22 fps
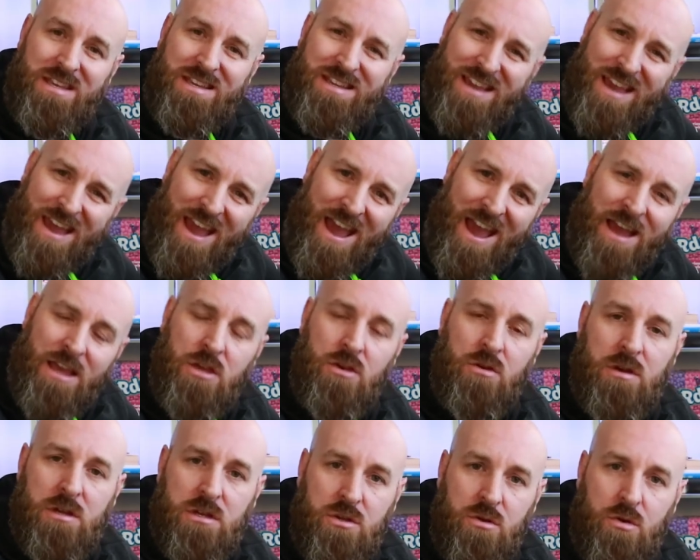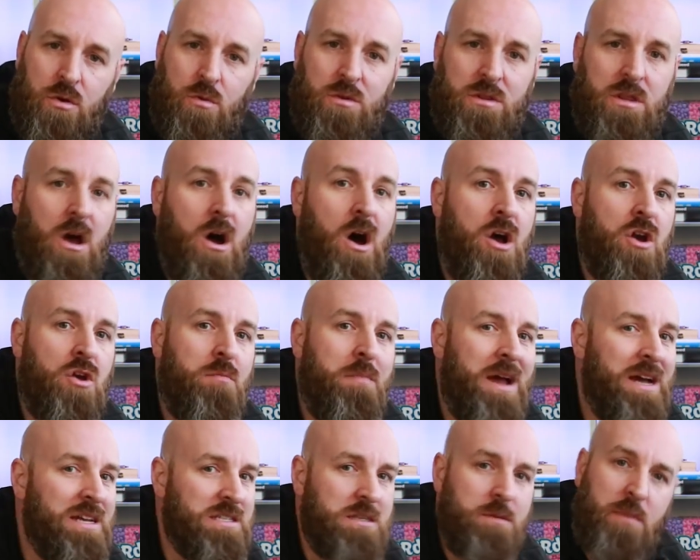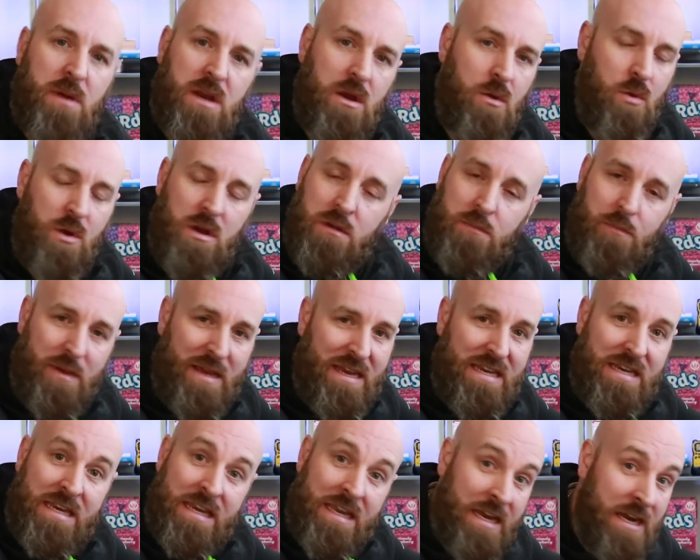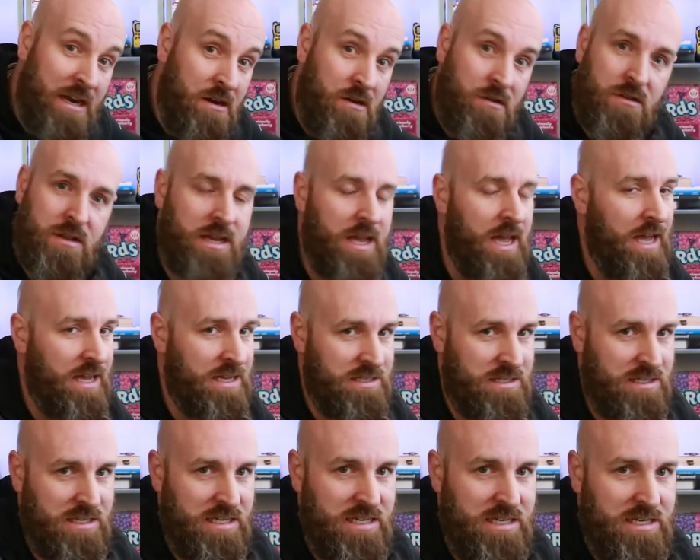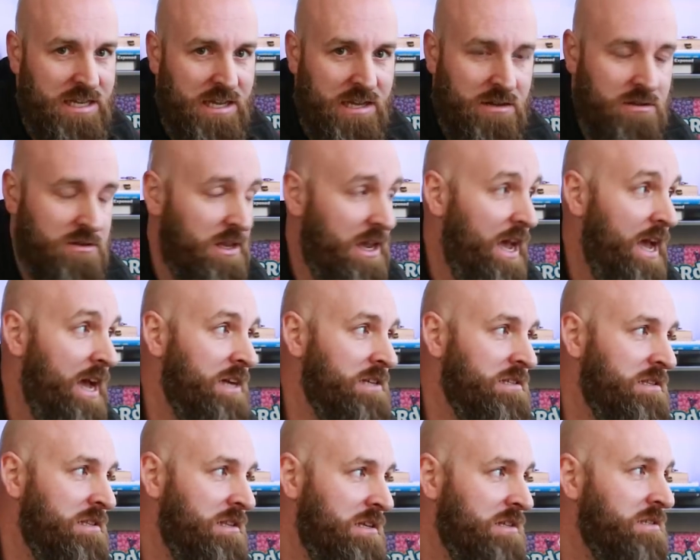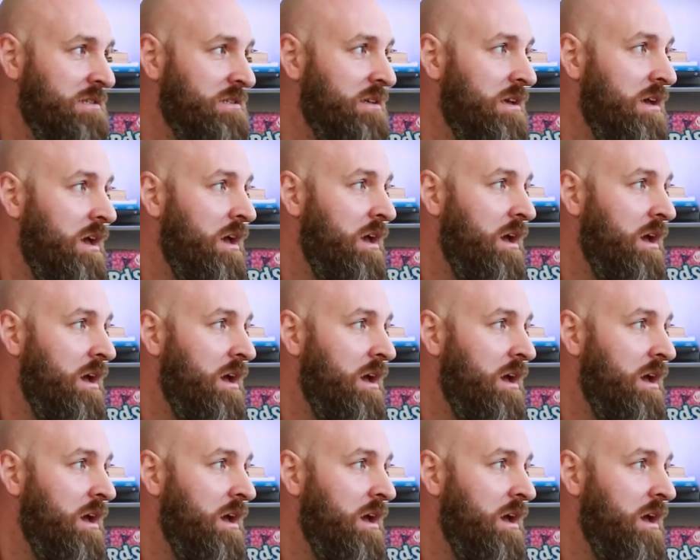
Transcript: yeah, you could do it with the auto mask, but it wouldn't be nearly as detailed as this